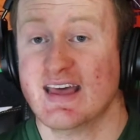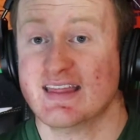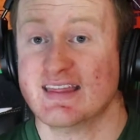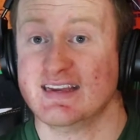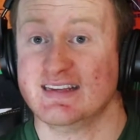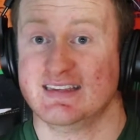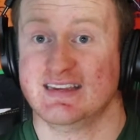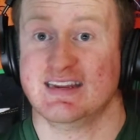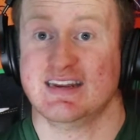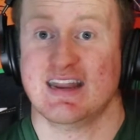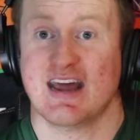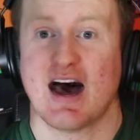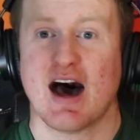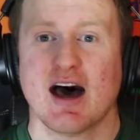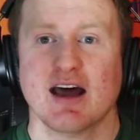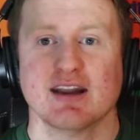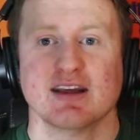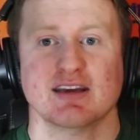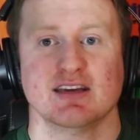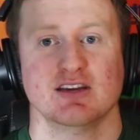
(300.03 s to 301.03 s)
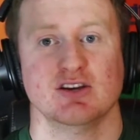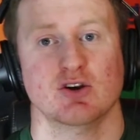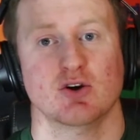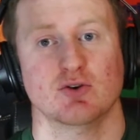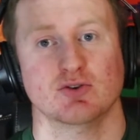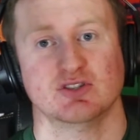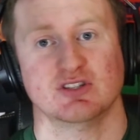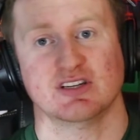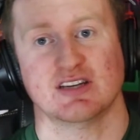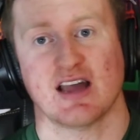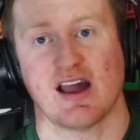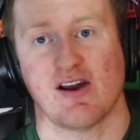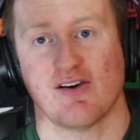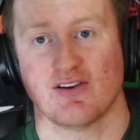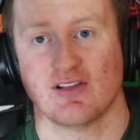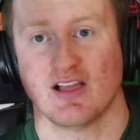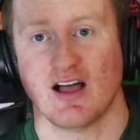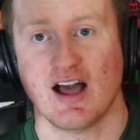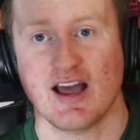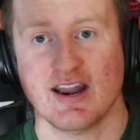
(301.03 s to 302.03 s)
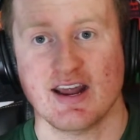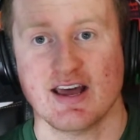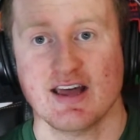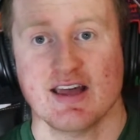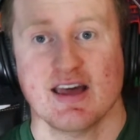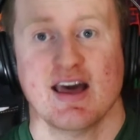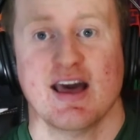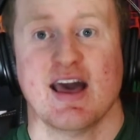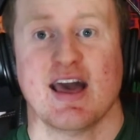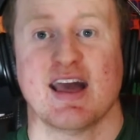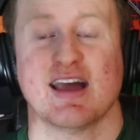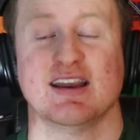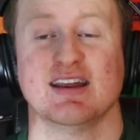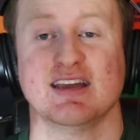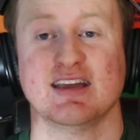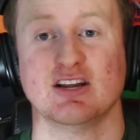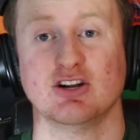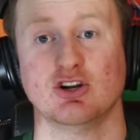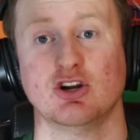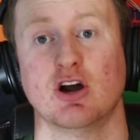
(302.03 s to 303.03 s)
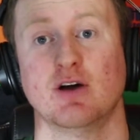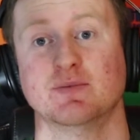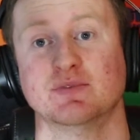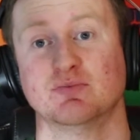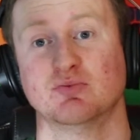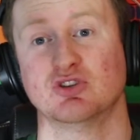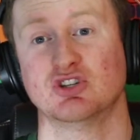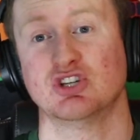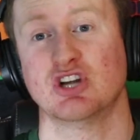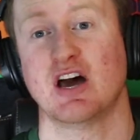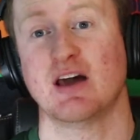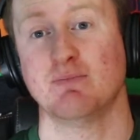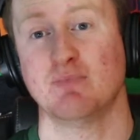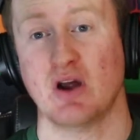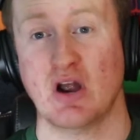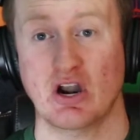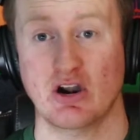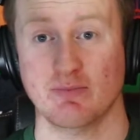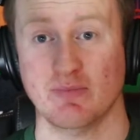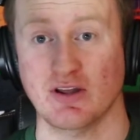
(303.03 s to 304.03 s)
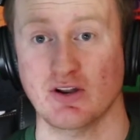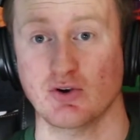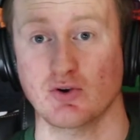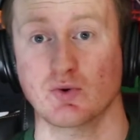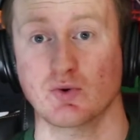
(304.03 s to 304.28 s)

They did not. He goes to Carolina, and in comes Breshad Perriman,